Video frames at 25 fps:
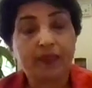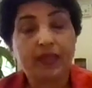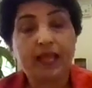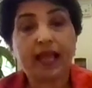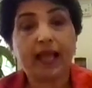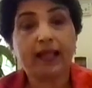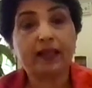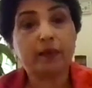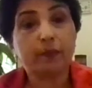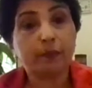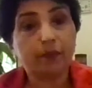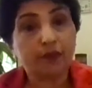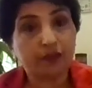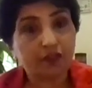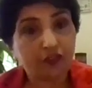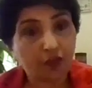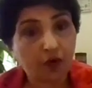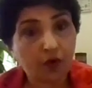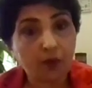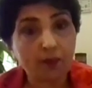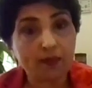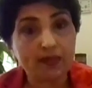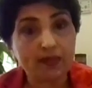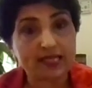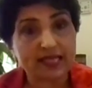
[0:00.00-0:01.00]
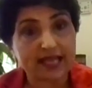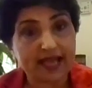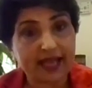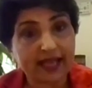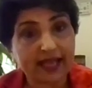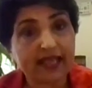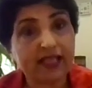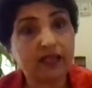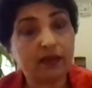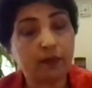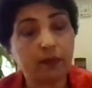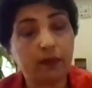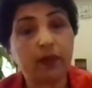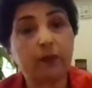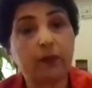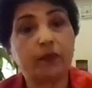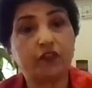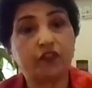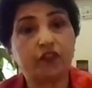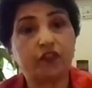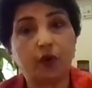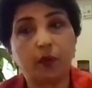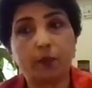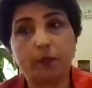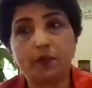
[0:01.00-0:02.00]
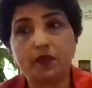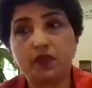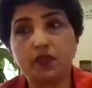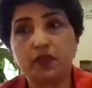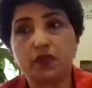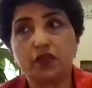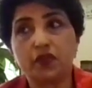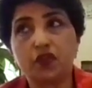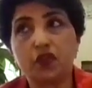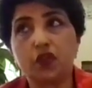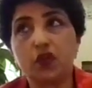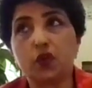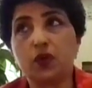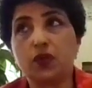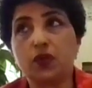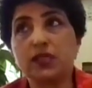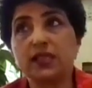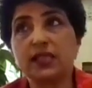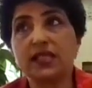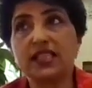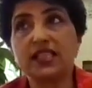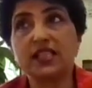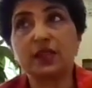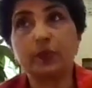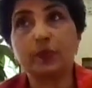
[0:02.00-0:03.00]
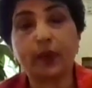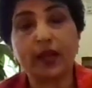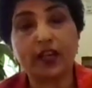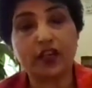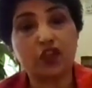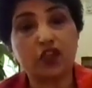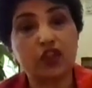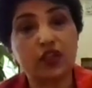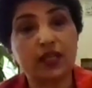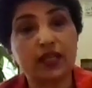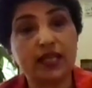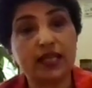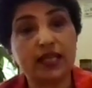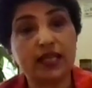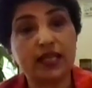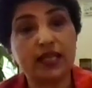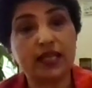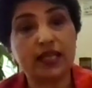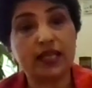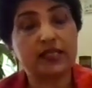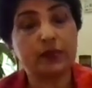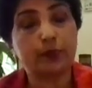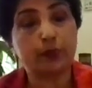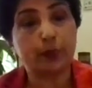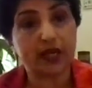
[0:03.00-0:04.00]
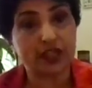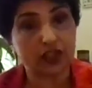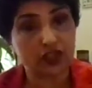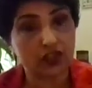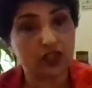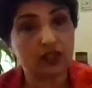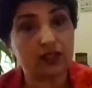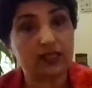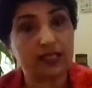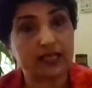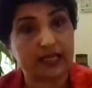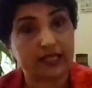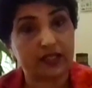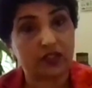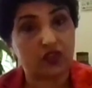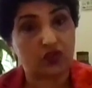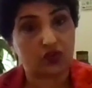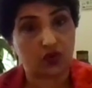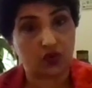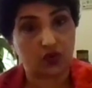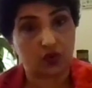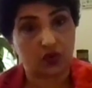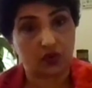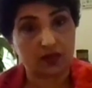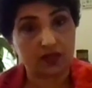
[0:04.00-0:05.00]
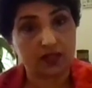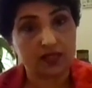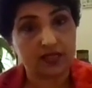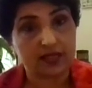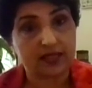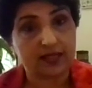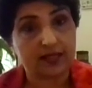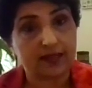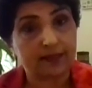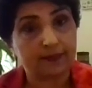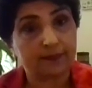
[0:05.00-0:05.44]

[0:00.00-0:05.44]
and the performance, the academic performance of students, especially special needs students,